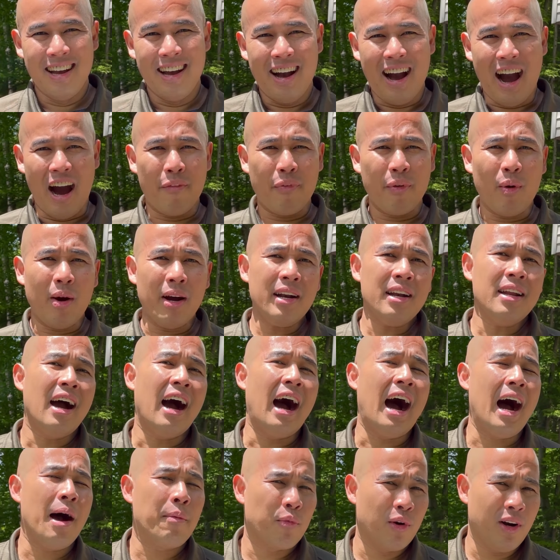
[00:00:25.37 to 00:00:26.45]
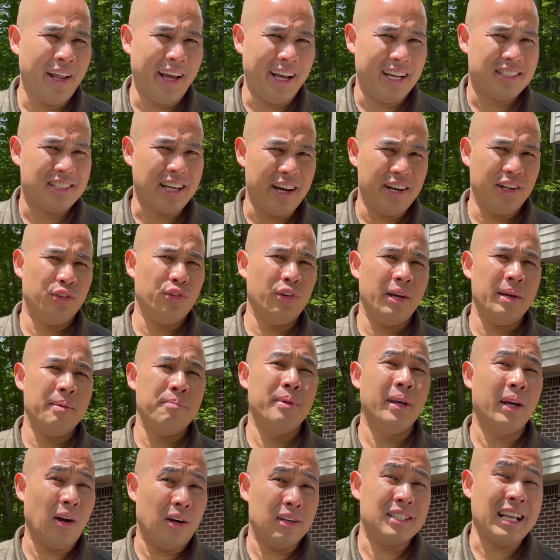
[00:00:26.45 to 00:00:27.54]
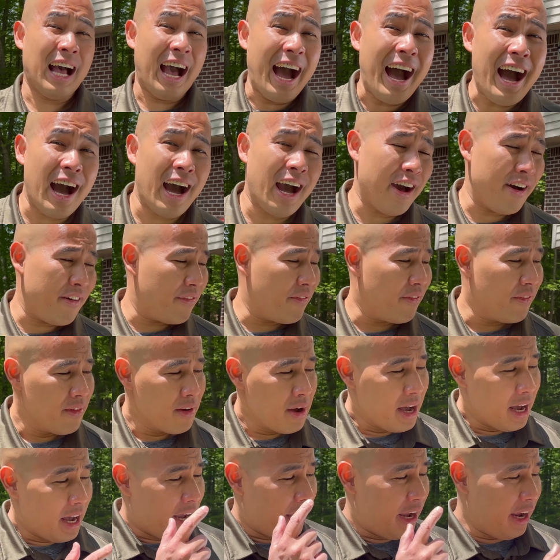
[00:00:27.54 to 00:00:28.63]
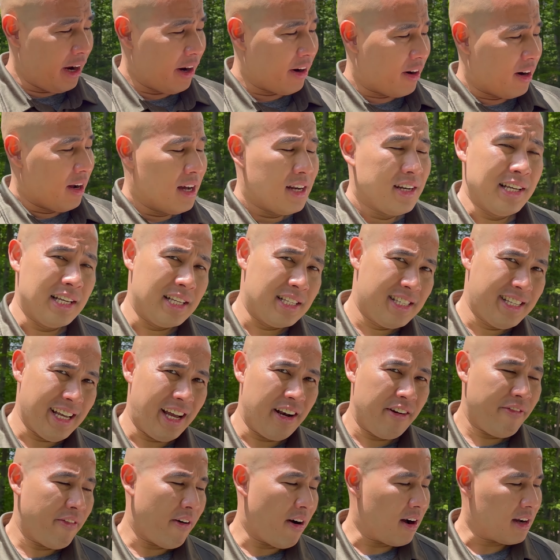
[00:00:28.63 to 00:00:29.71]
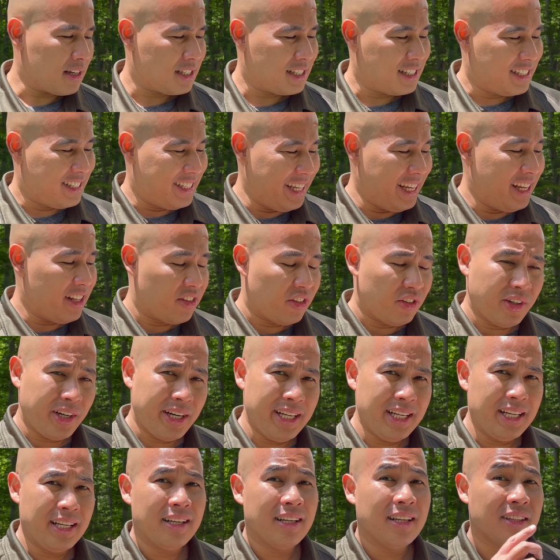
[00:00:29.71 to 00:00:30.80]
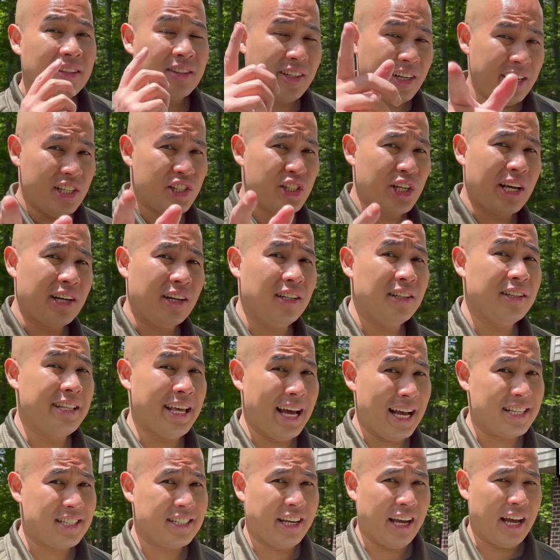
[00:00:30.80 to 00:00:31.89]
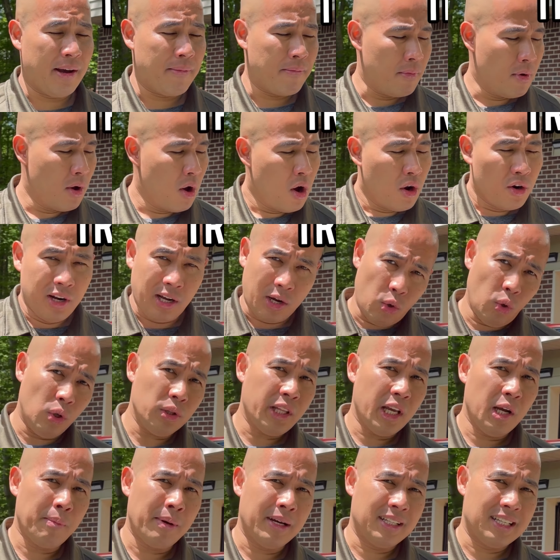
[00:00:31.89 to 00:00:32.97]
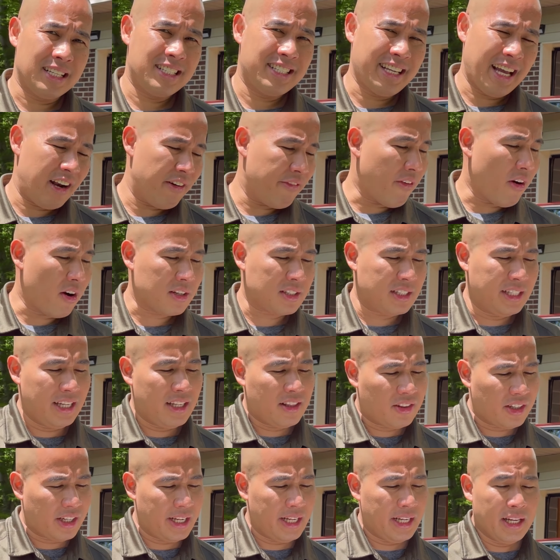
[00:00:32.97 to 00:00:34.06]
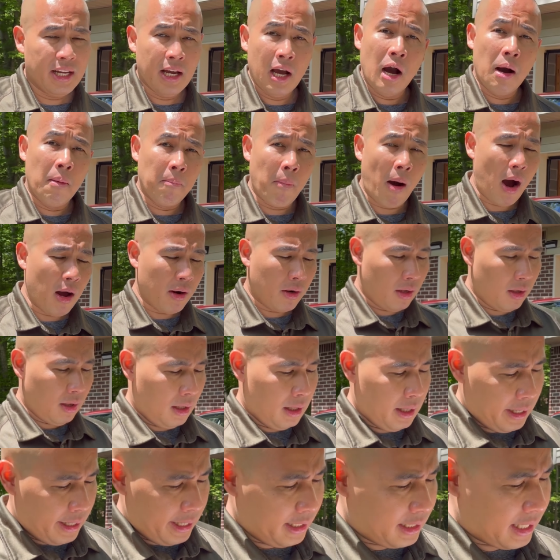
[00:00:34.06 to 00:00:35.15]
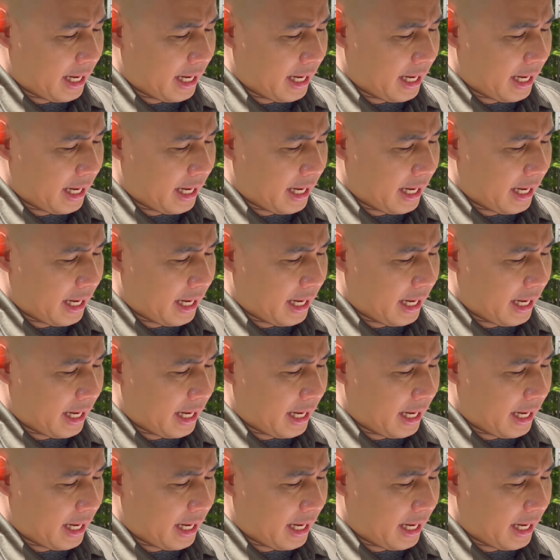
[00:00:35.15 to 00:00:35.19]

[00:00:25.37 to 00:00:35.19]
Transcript: Hi everyone, I'm really excited today because I have here, the ZenFox T3 3-channel dash cam. The cool thing about the ZenFox T3 model, it